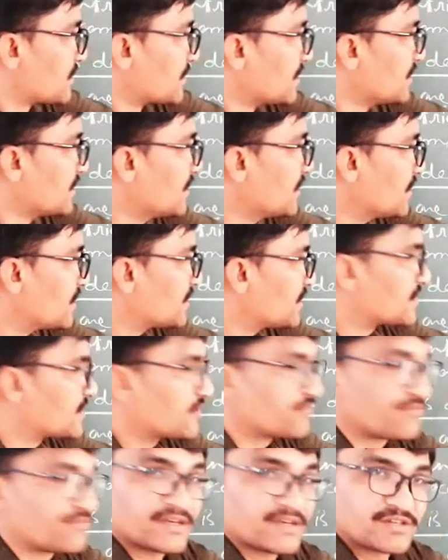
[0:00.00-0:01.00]
here
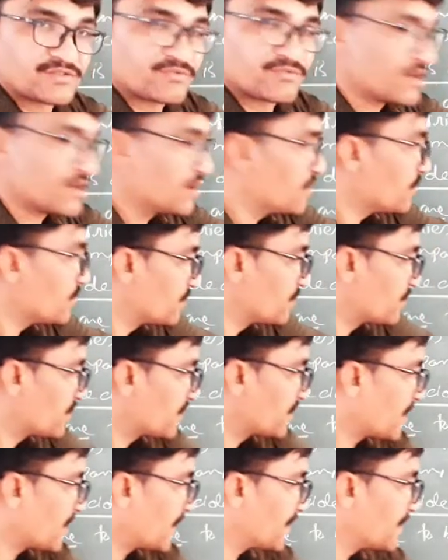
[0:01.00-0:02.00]
the face
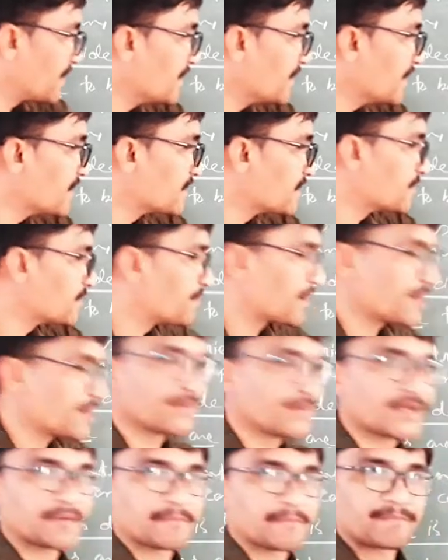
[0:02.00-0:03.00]
value and here the
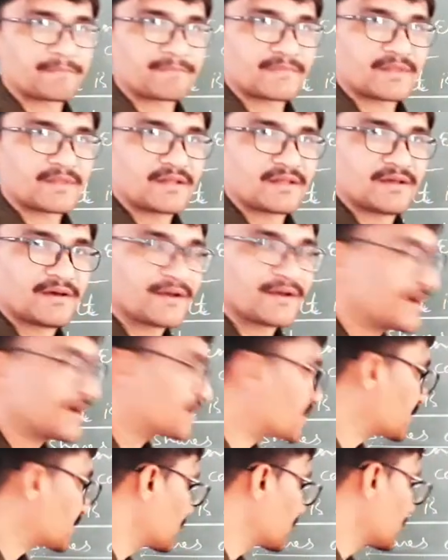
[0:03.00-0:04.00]
premium,
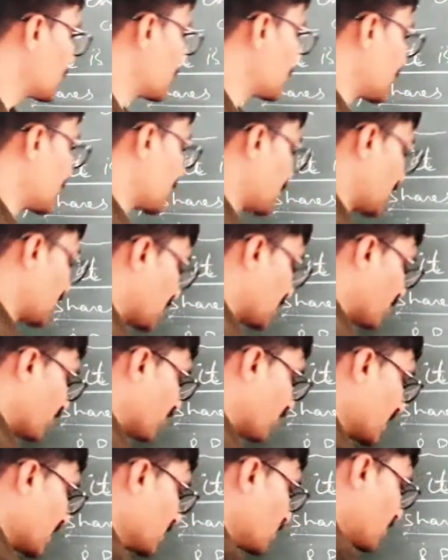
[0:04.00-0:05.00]
right?
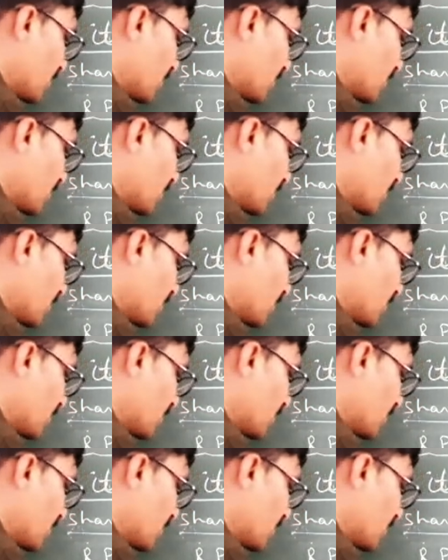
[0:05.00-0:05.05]
While you